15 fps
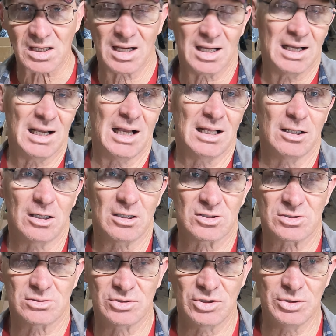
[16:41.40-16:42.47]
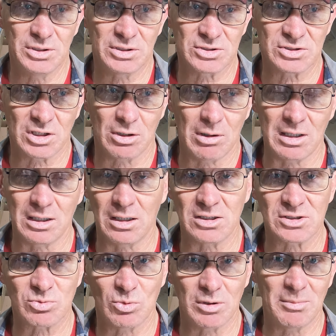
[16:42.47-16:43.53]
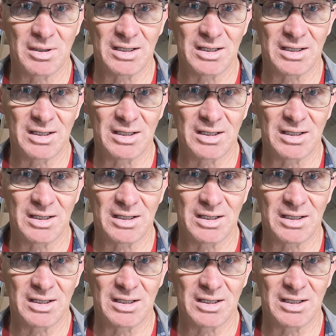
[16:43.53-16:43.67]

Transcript: I lost 2 years ago. I lost one of